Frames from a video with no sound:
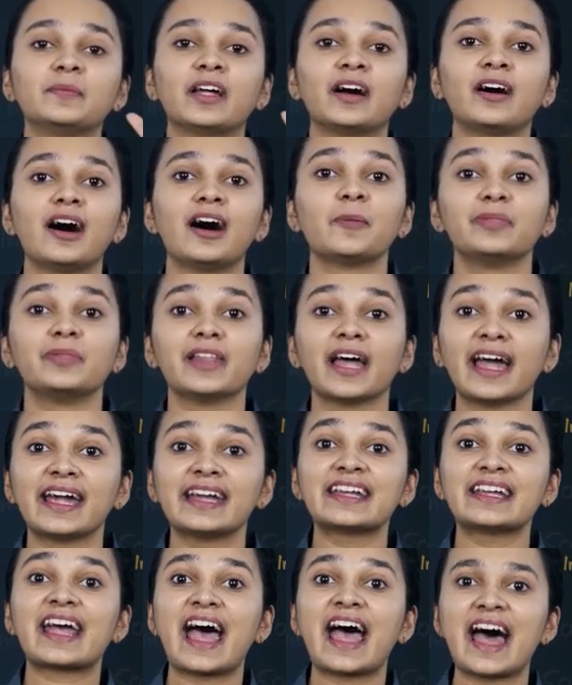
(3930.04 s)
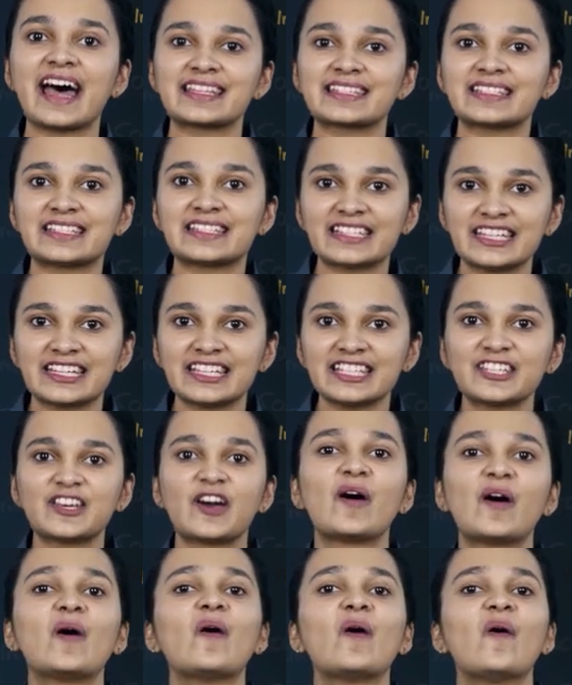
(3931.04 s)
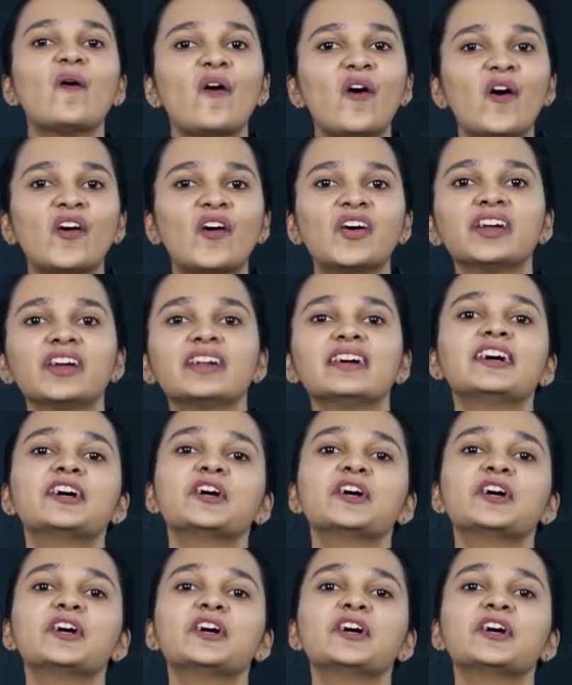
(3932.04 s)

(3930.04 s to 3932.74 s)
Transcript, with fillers: uh, applied as it is or